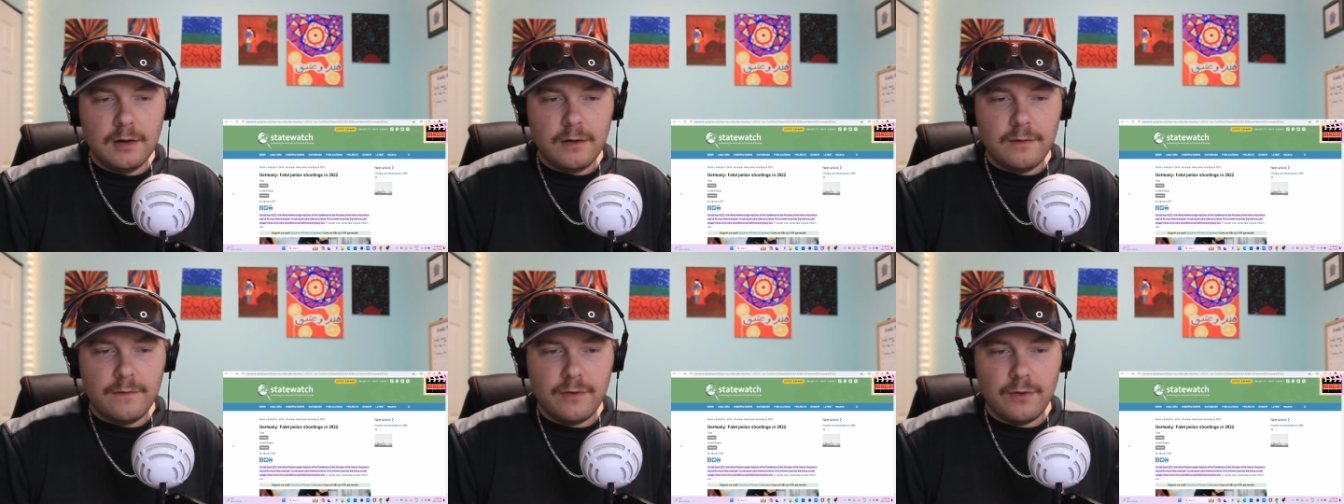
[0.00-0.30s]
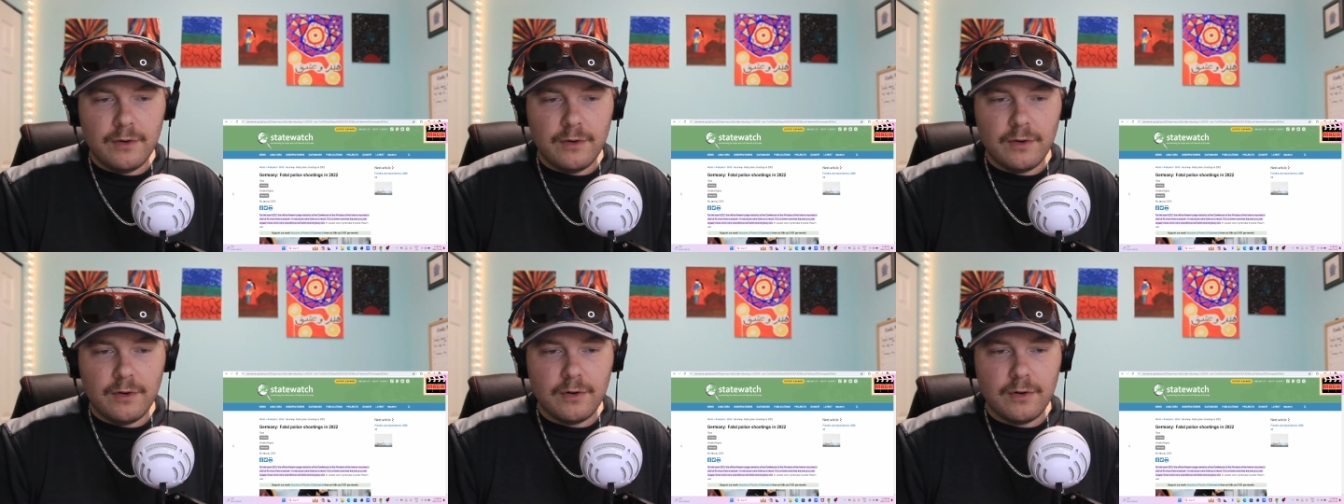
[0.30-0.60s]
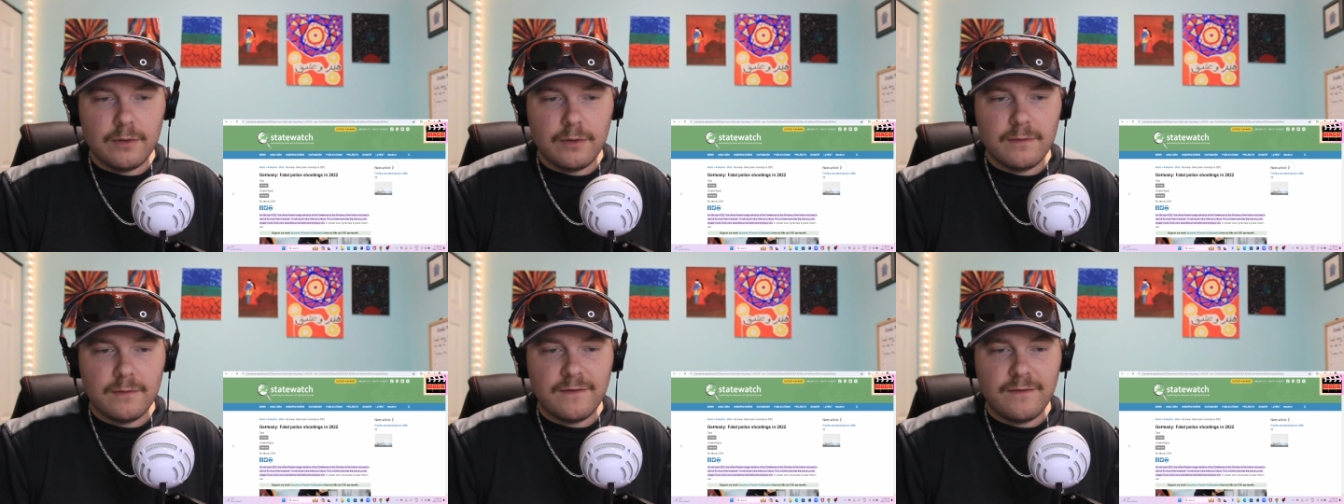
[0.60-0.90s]

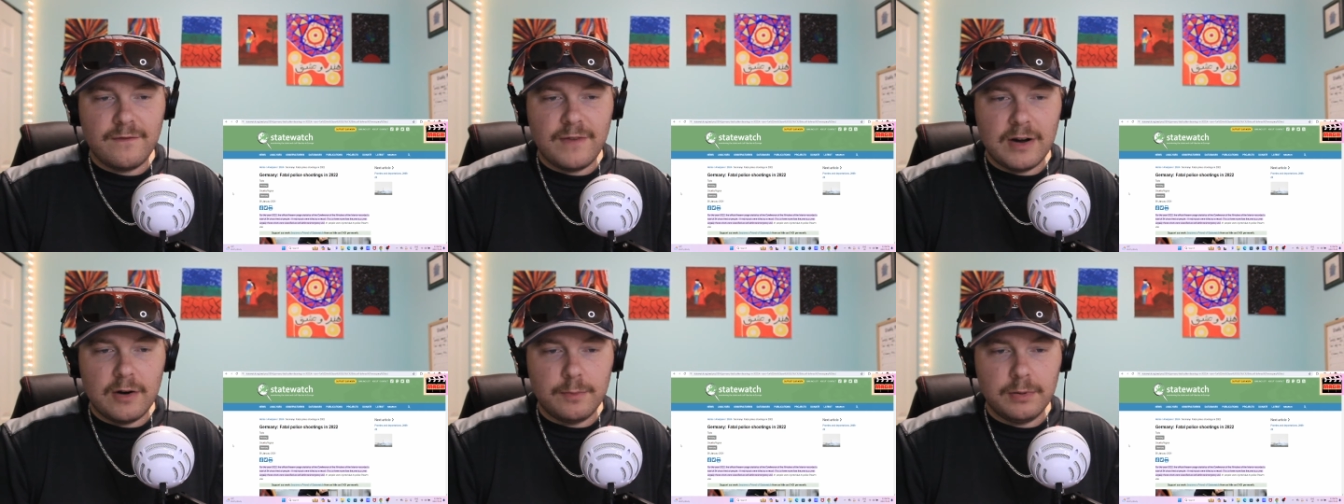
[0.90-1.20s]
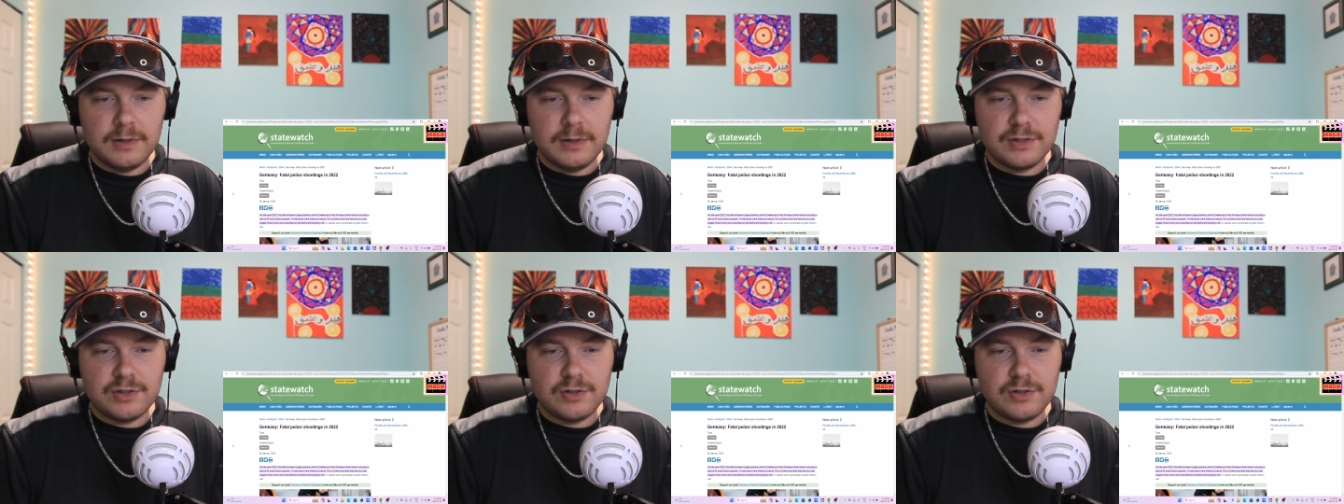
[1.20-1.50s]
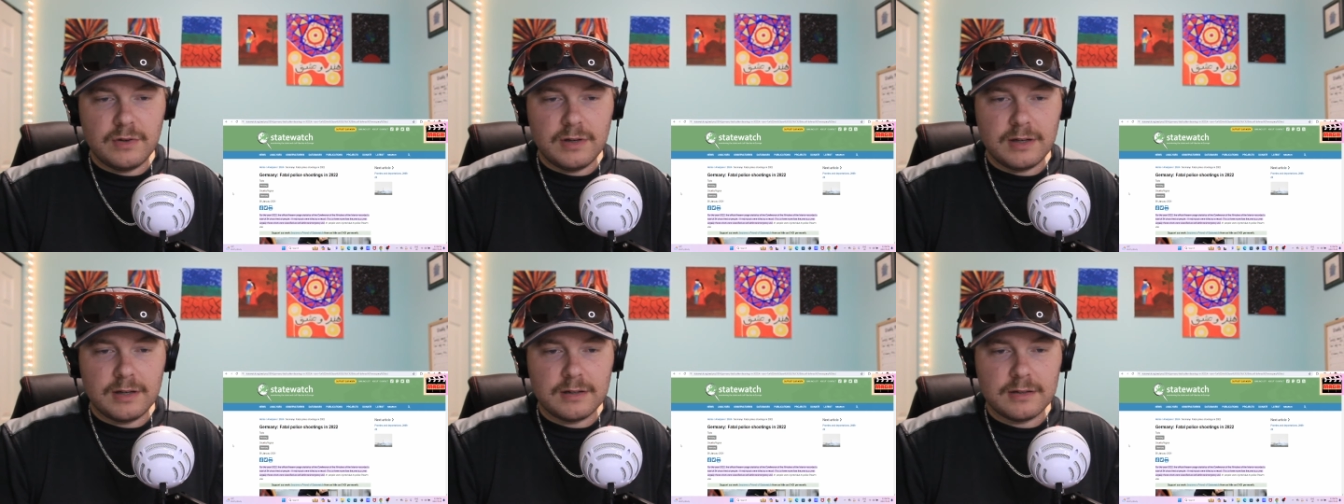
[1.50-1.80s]
for fatal police
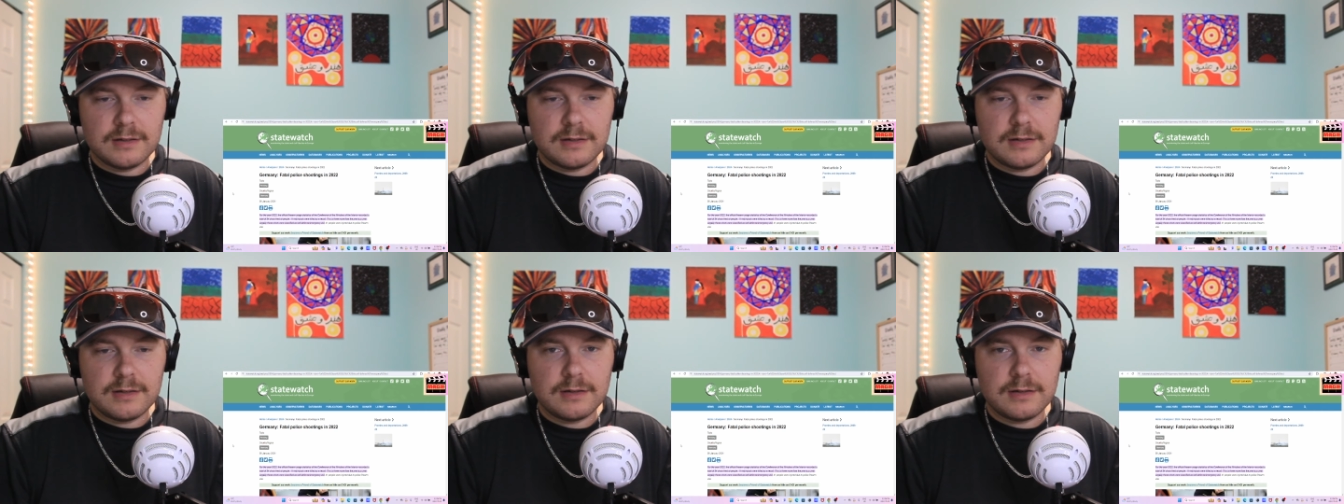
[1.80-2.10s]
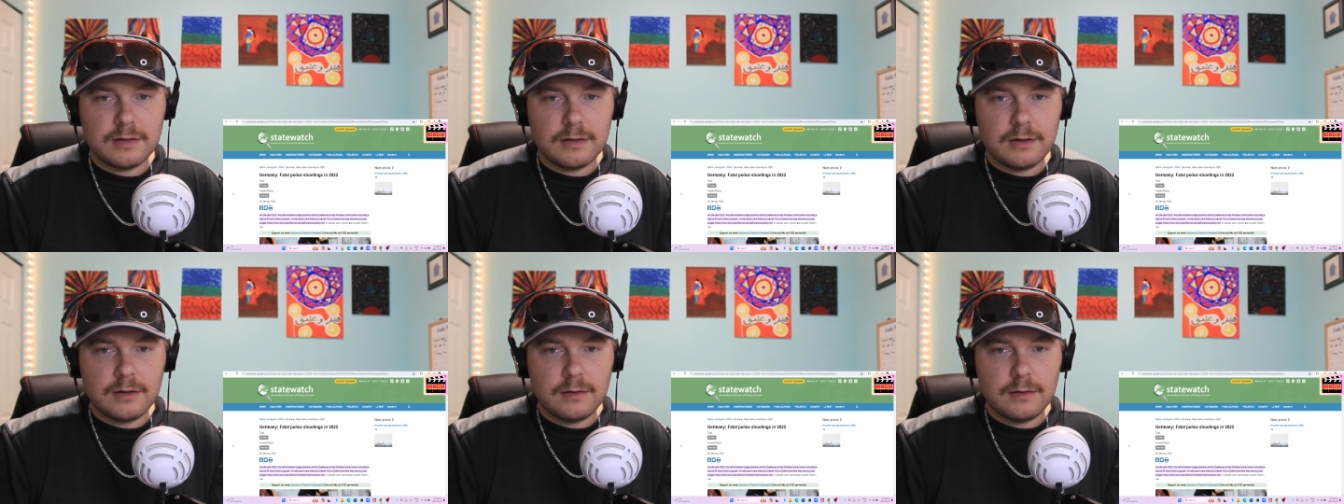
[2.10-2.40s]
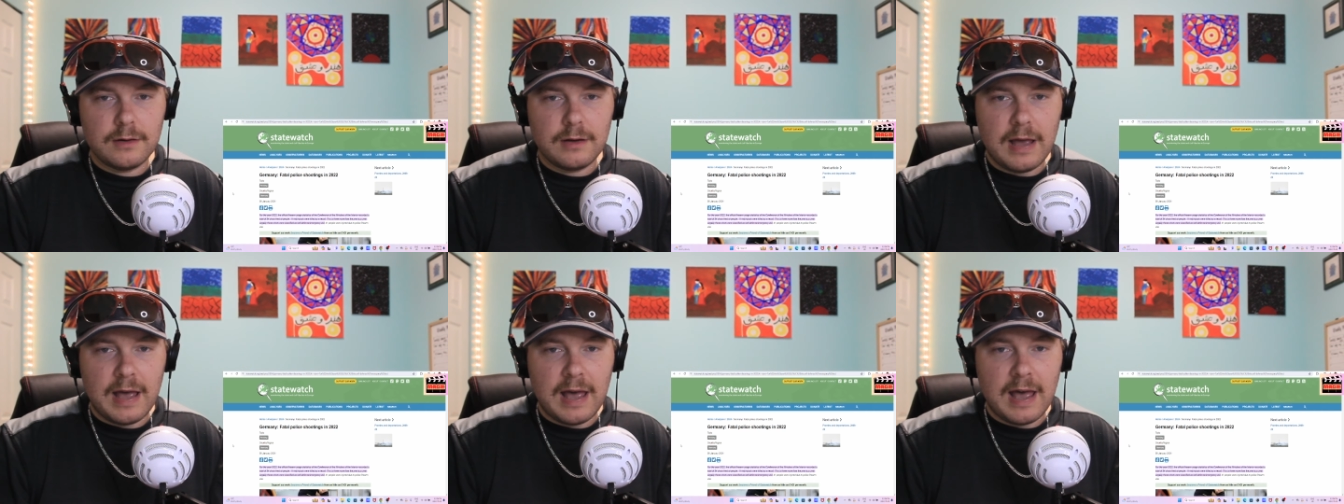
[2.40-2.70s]
shootings,
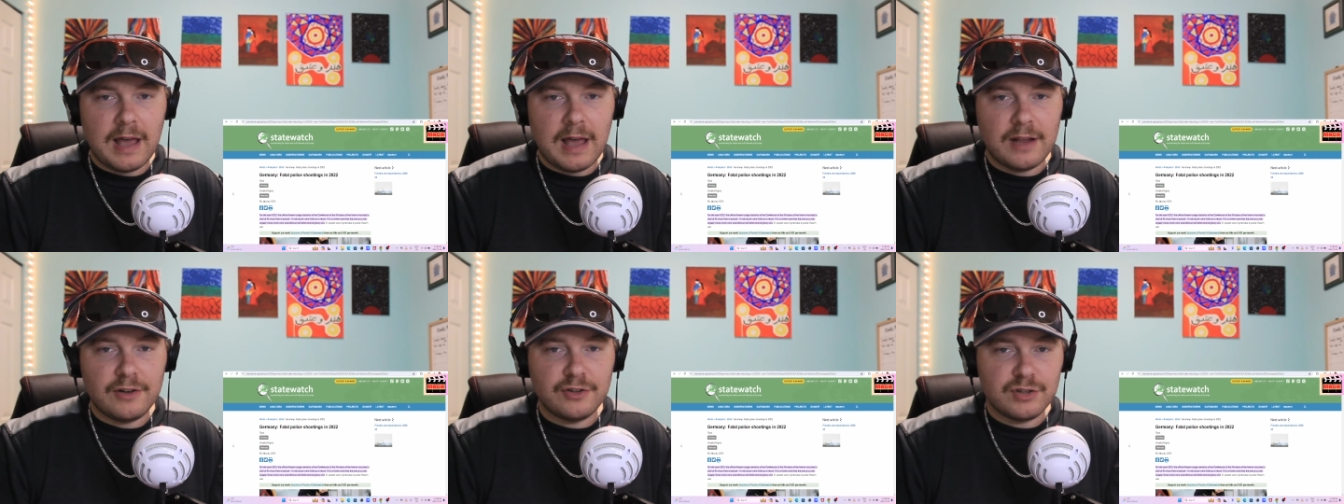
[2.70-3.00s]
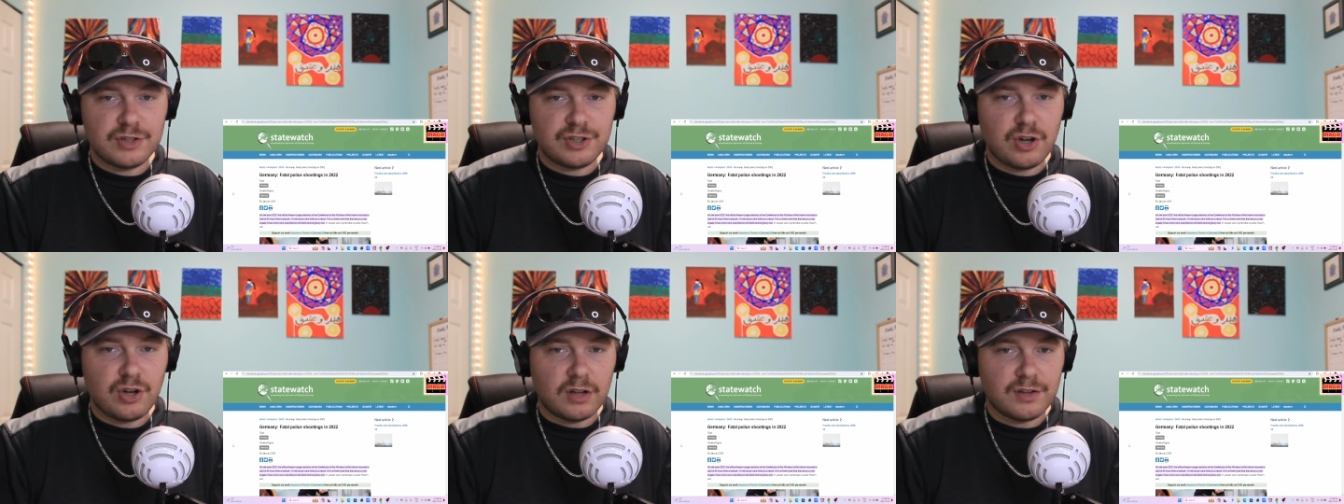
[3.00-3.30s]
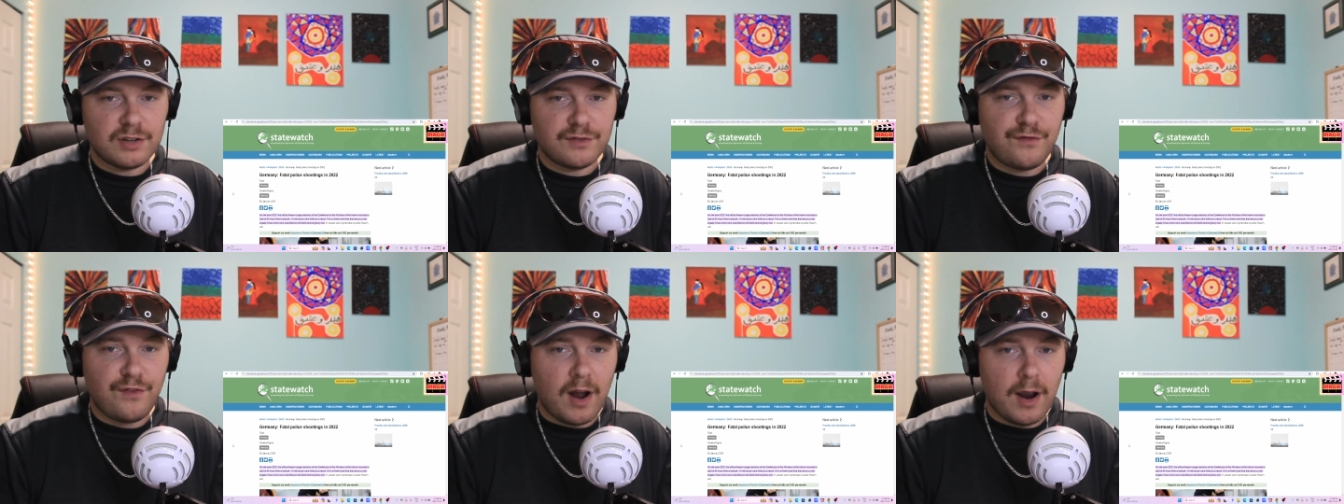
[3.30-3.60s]
and just shots
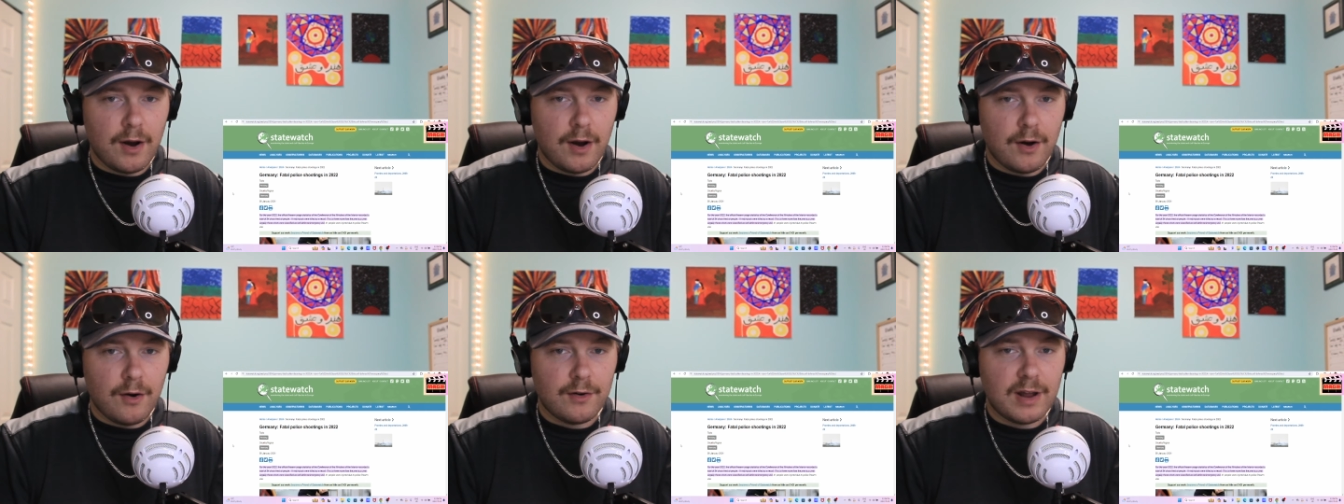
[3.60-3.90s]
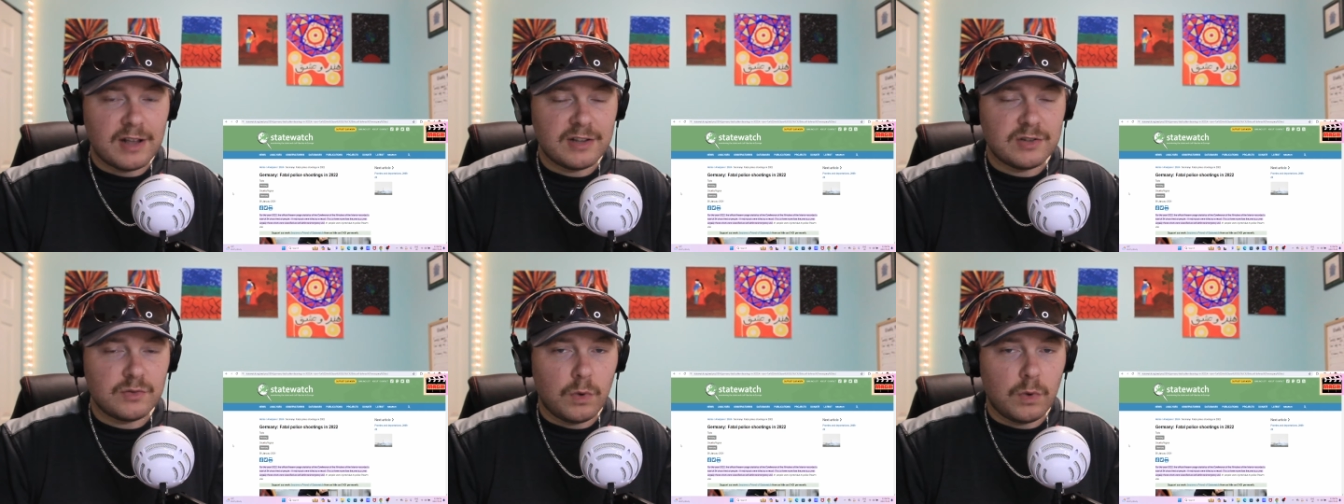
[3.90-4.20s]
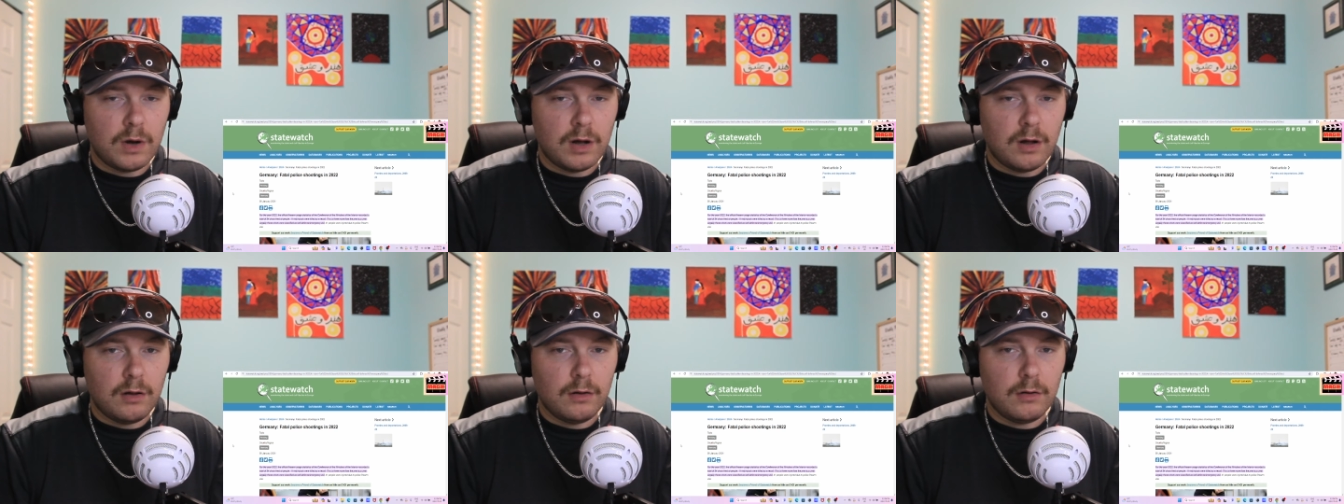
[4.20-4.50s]
fired as
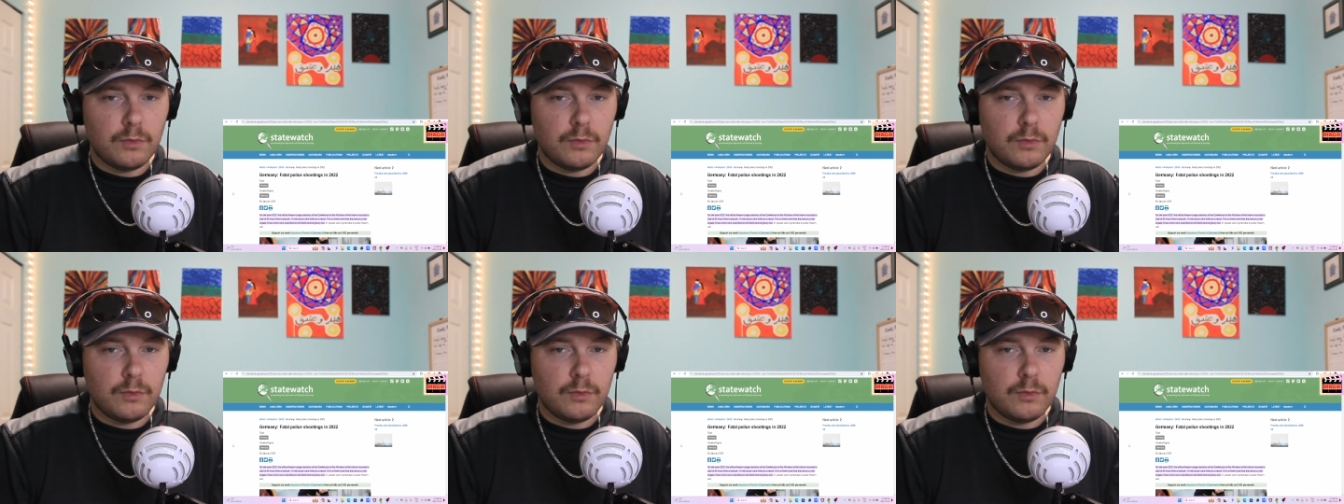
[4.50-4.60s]
well.